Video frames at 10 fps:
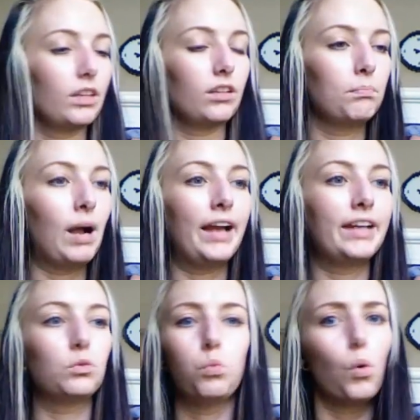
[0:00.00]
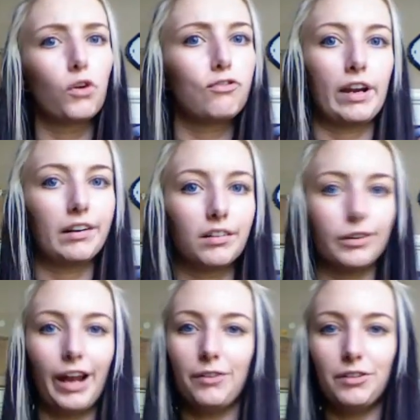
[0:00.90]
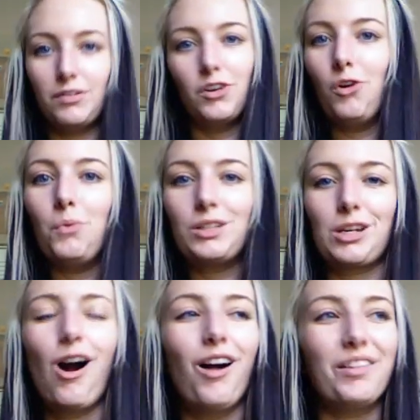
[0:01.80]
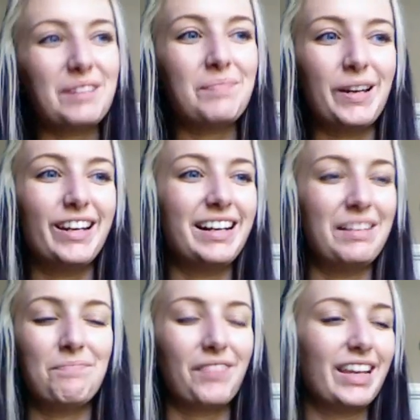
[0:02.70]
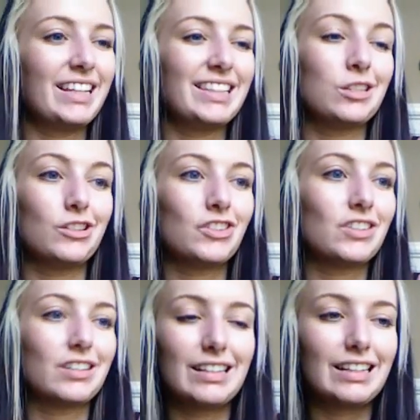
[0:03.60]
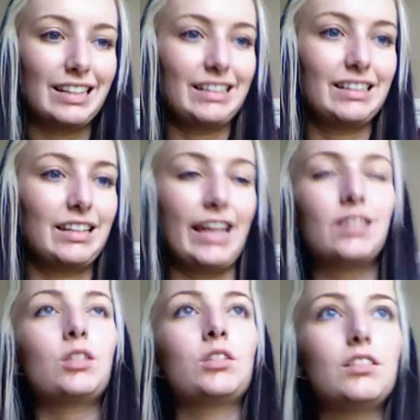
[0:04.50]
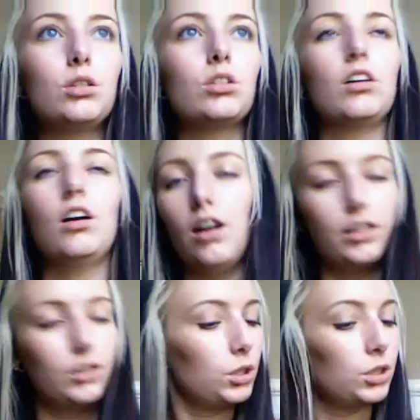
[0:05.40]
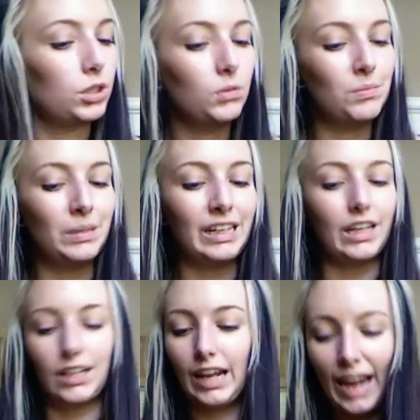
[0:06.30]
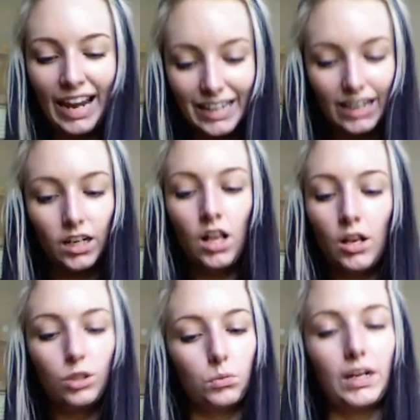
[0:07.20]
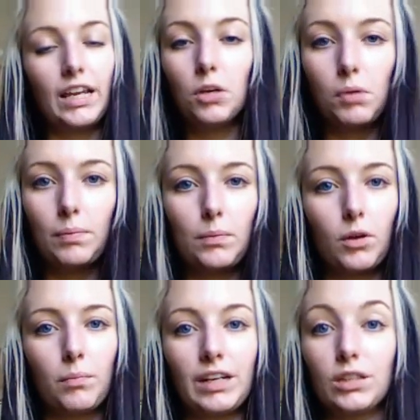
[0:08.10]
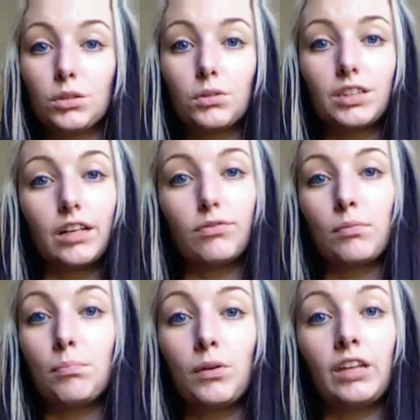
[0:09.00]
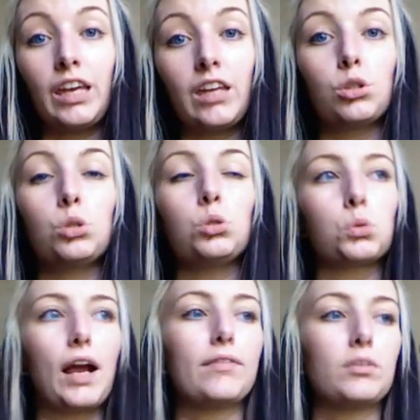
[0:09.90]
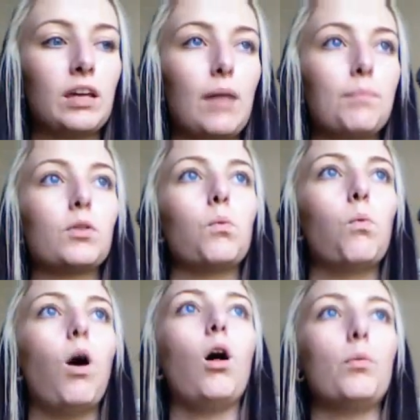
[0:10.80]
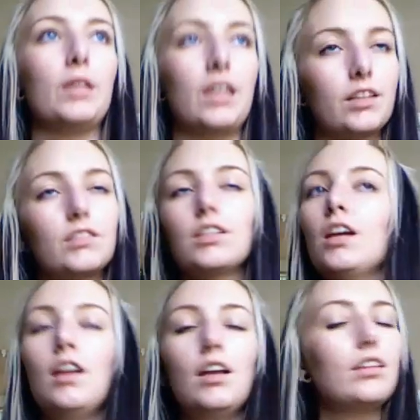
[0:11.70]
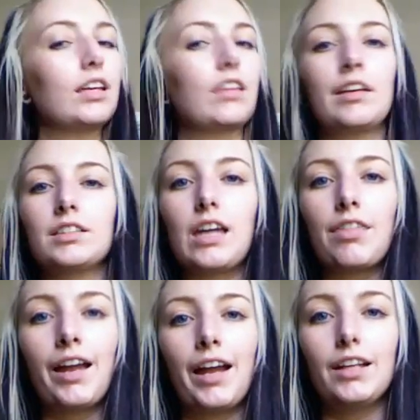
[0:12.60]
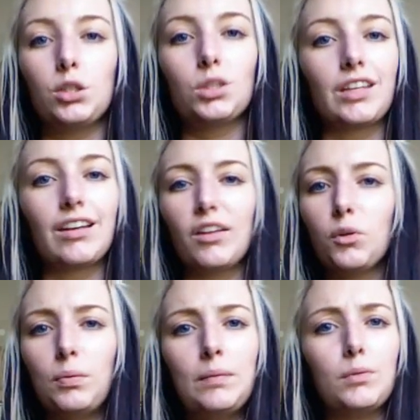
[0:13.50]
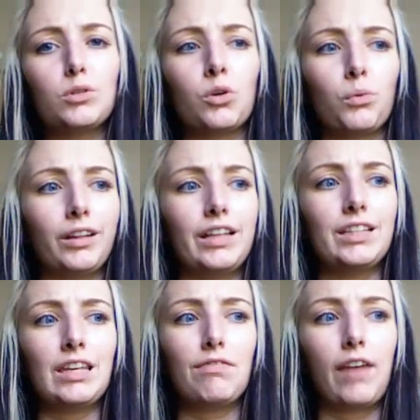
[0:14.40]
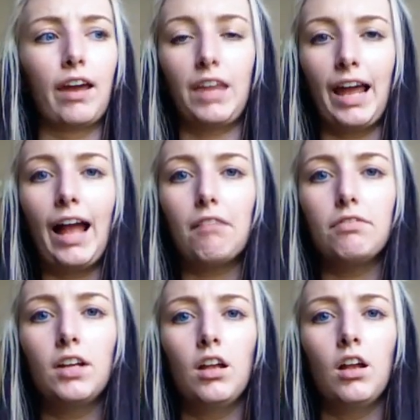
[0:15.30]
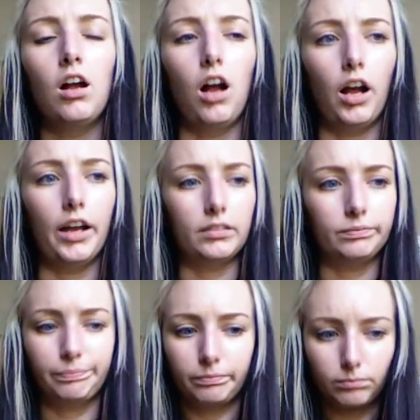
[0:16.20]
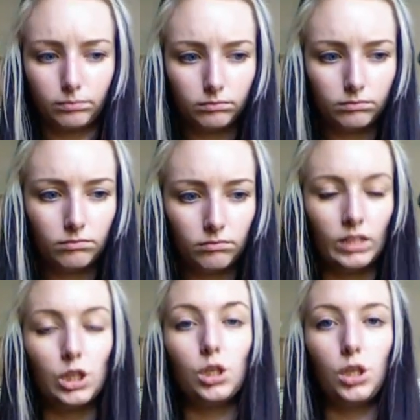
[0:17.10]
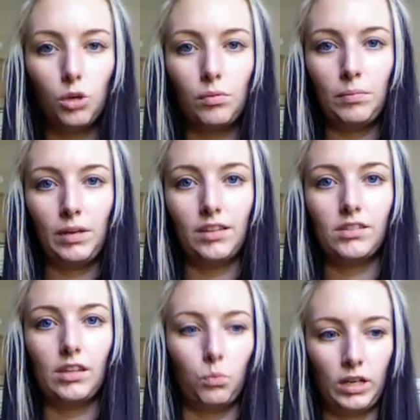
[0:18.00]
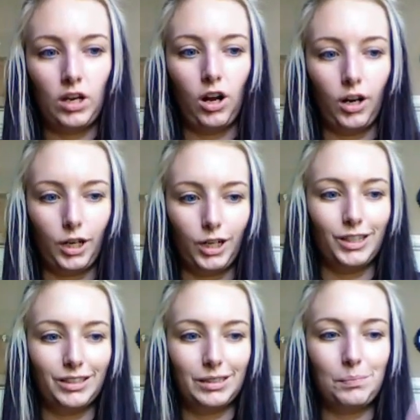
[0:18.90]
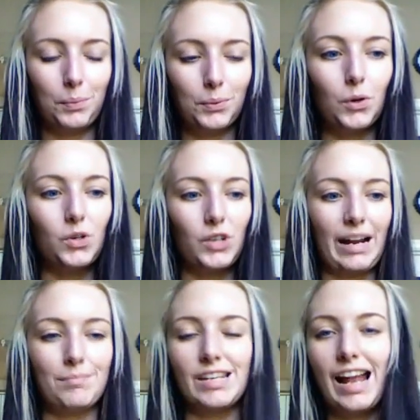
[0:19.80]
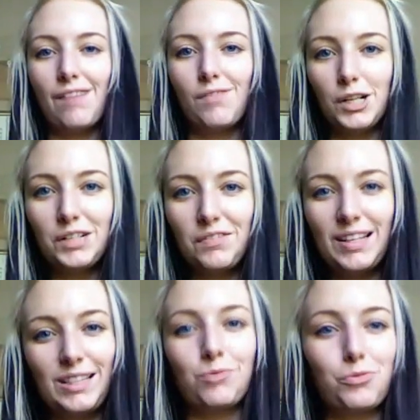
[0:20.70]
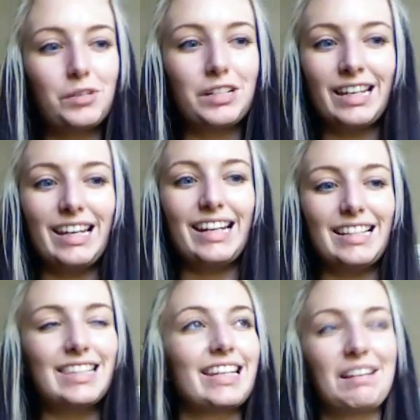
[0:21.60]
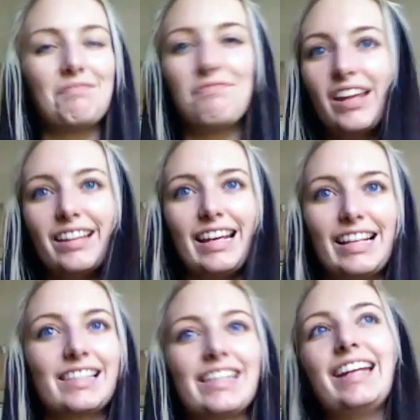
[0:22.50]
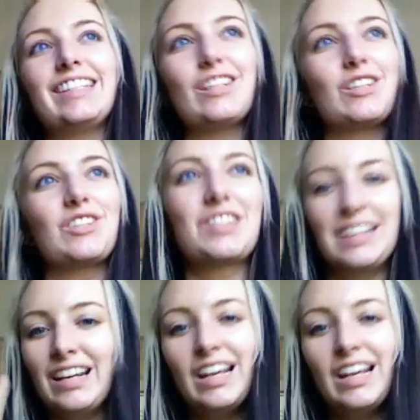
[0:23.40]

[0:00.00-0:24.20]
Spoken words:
mind warfare, or I don't even know what to call it, but it's just so demeaning, and I hate it. So when I hear about people committing suicide from bullying, it just drives me up the wall, because like things like that, it's just like other people don't realize the effect they have on human beings. Like, we are programmed to have all of these really insane feelings, and just